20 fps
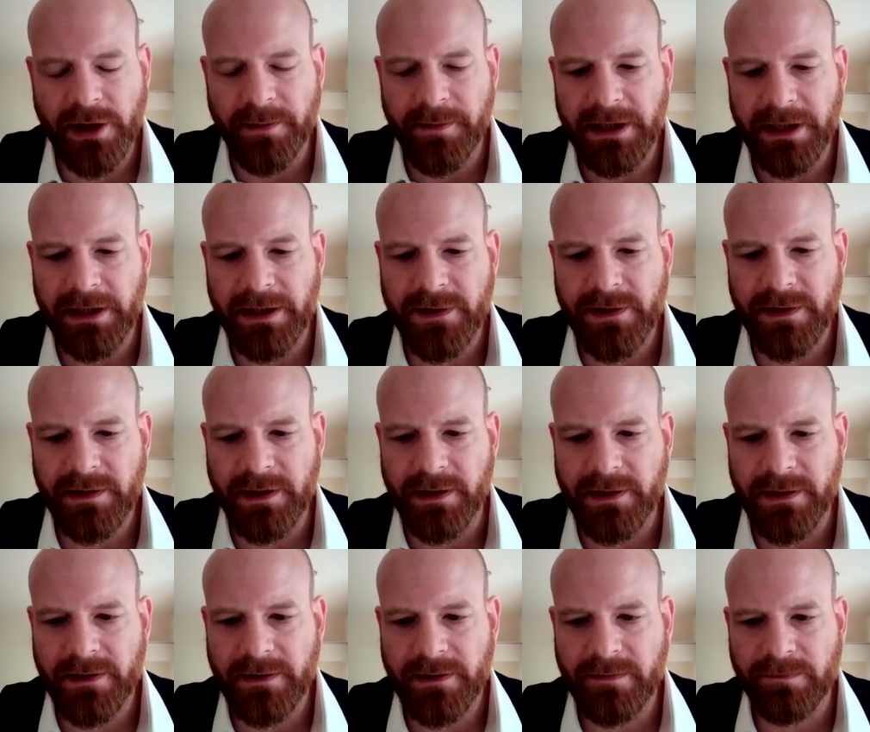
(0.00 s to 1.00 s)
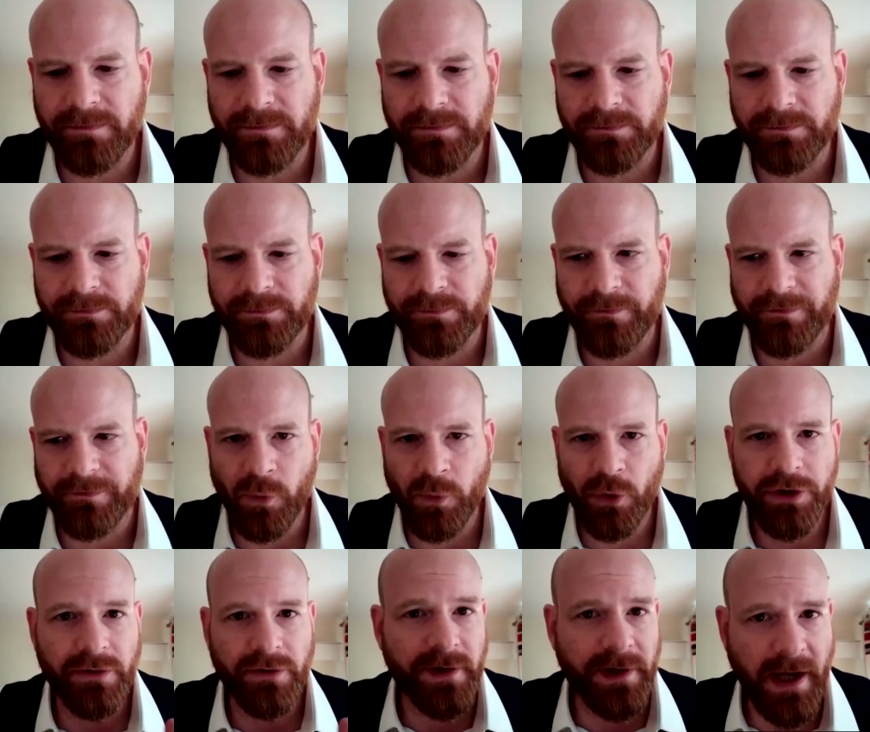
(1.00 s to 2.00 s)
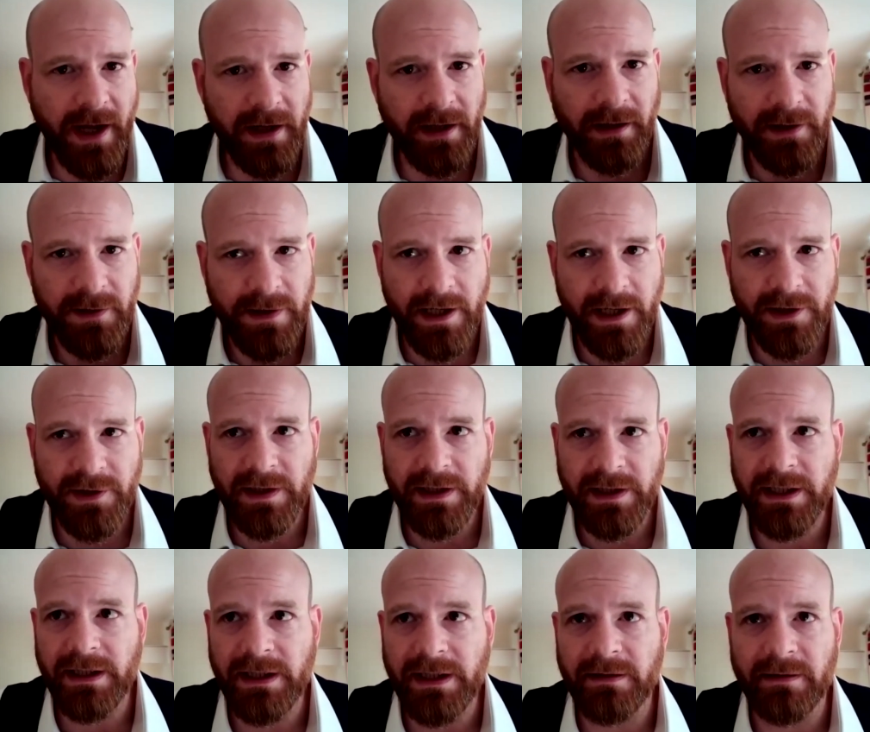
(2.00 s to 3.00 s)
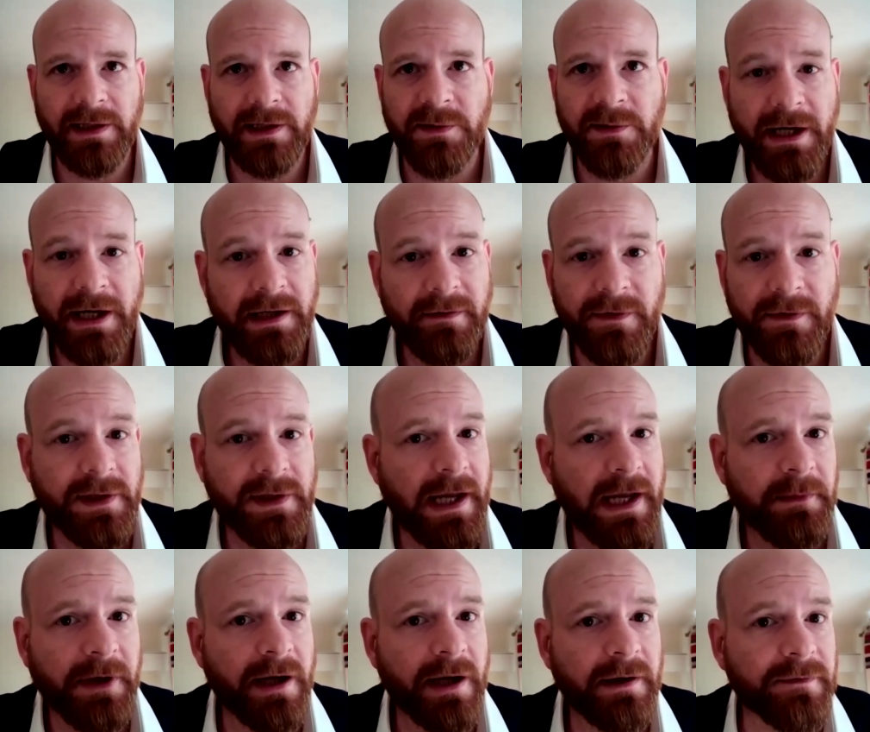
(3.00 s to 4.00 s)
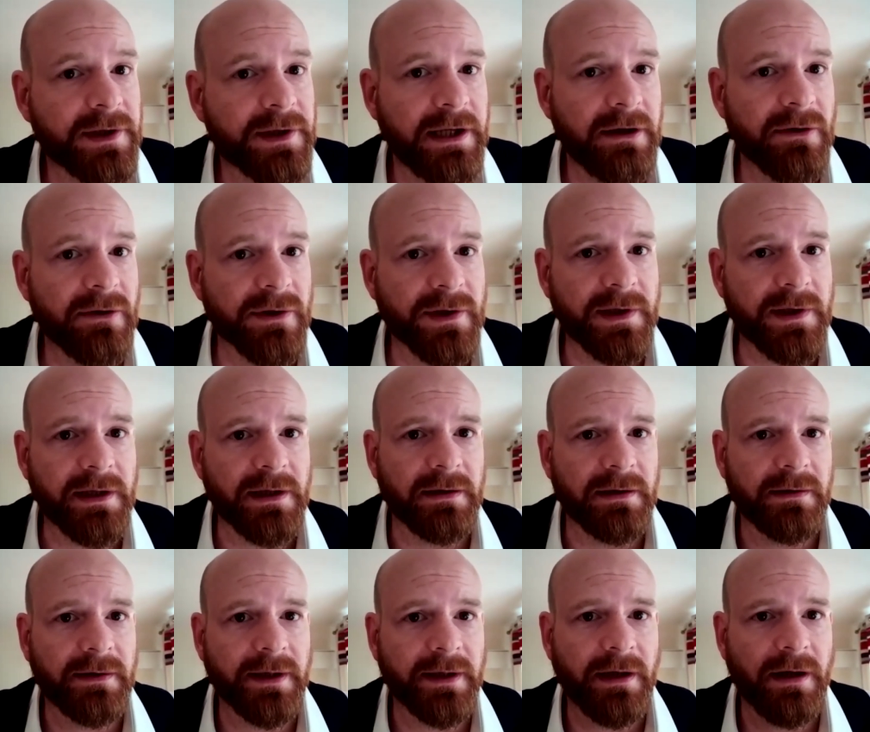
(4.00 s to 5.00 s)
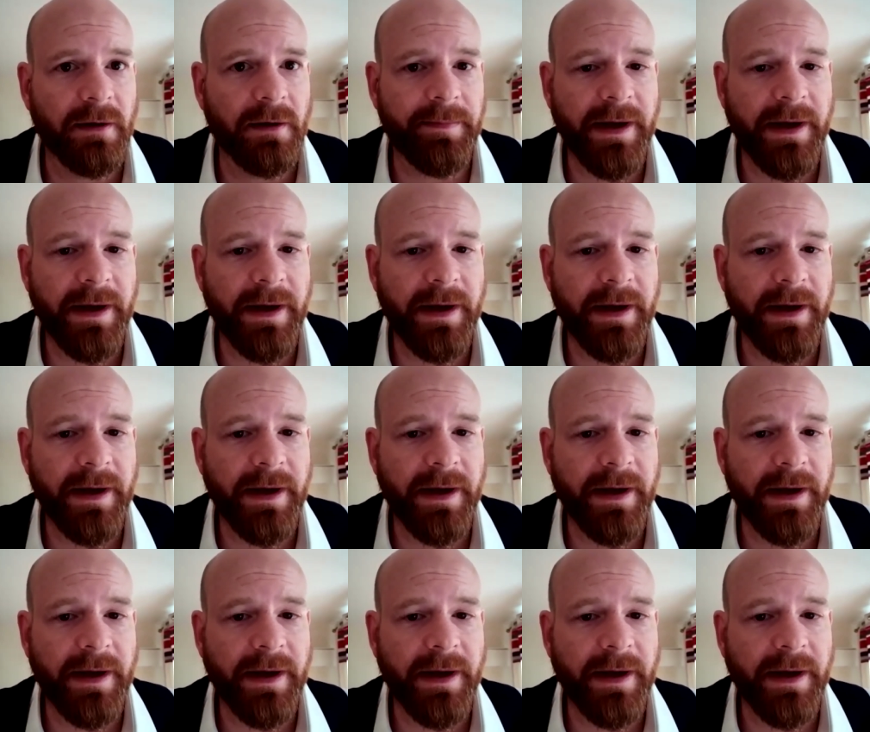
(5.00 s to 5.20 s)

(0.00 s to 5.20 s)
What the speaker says: I mean, it's from what you're saying, it's many of the same kind of skills that are